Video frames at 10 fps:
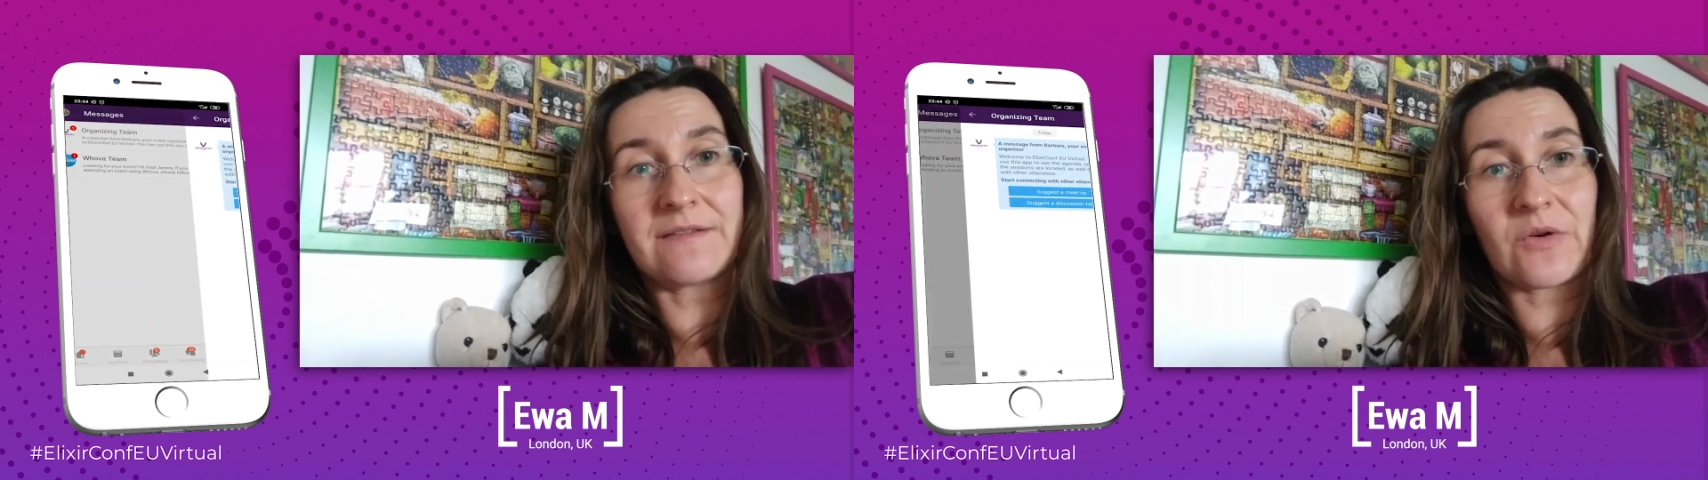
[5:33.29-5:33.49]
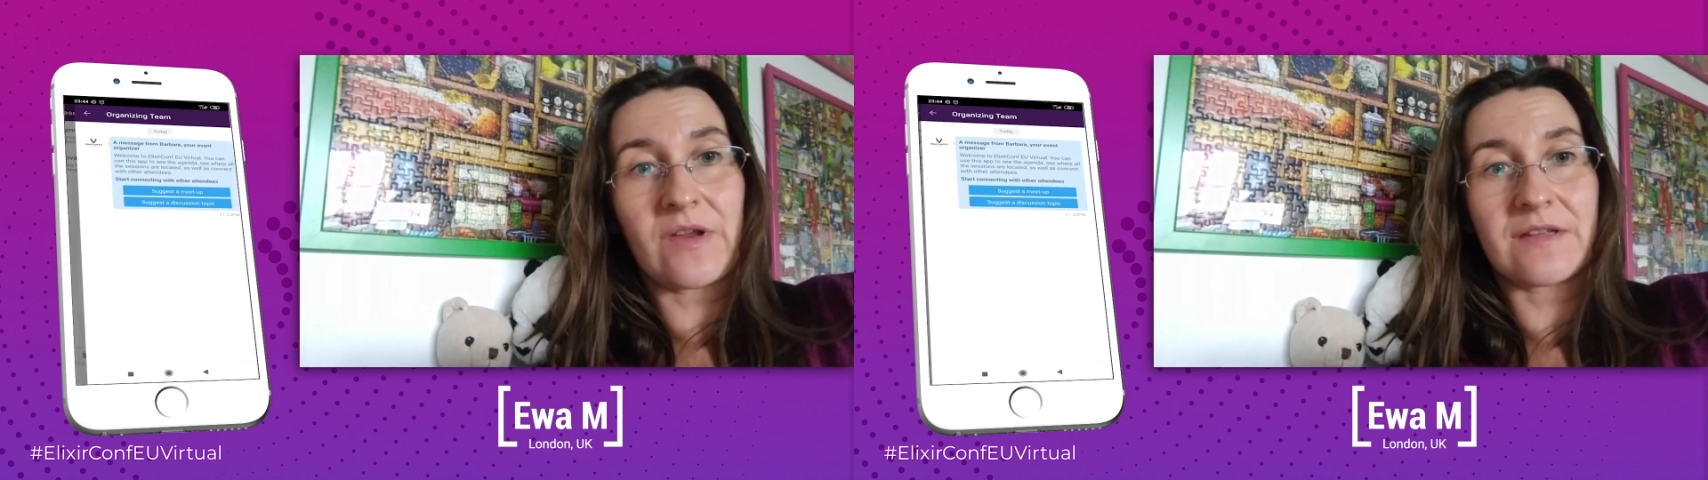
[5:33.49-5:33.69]

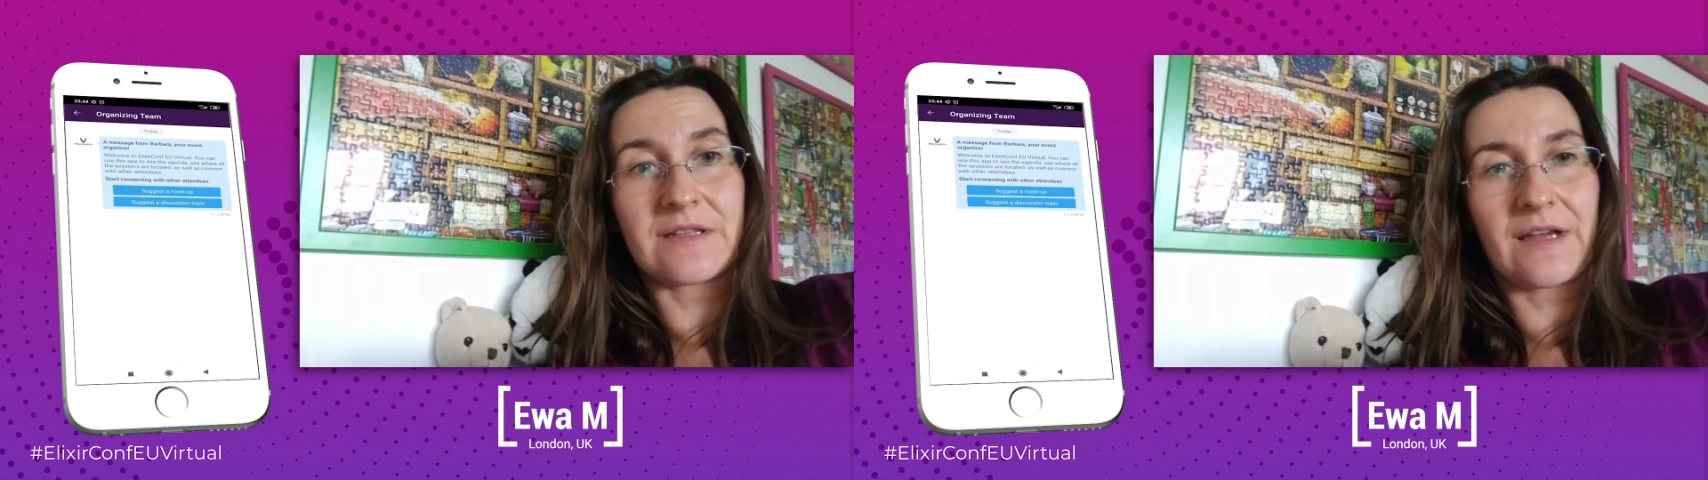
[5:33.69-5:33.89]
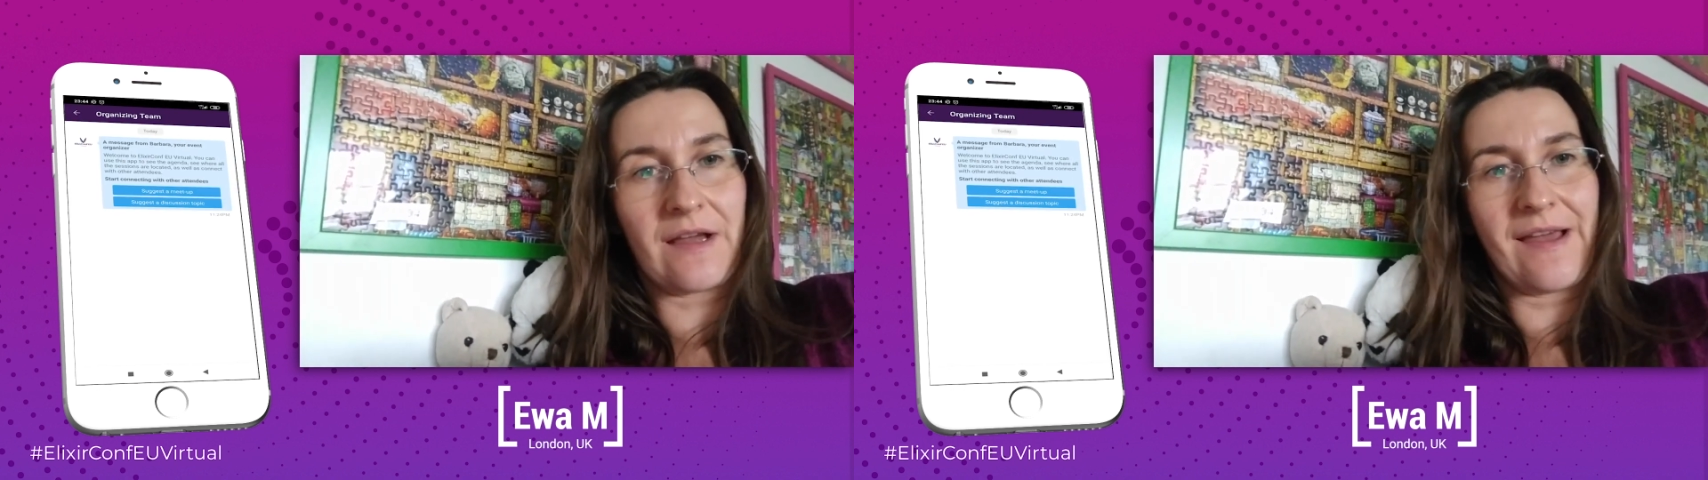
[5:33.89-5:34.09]

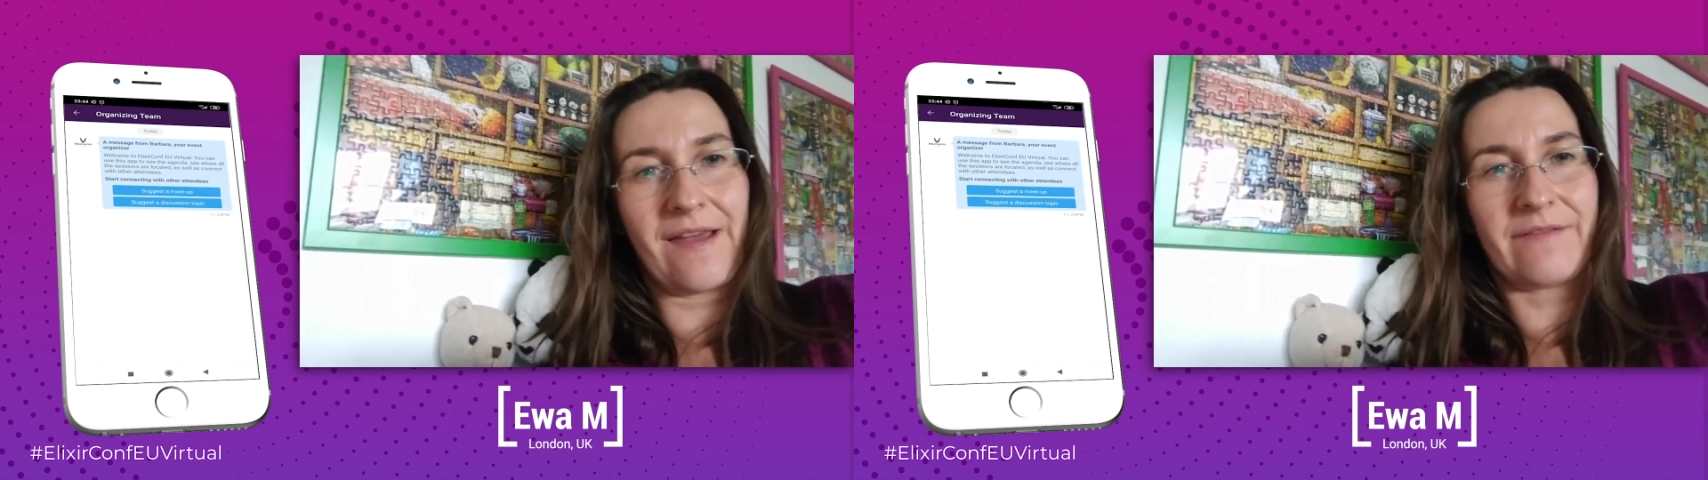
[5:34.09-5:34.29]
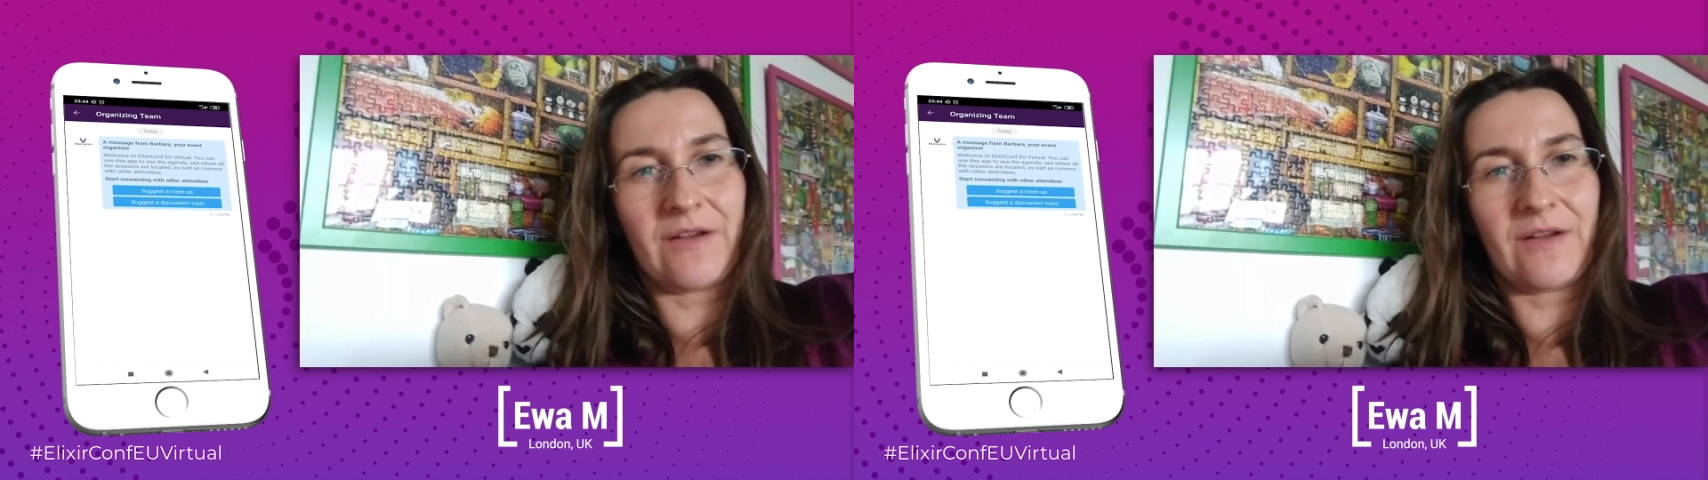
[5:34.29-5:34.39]
Troyetska, Eva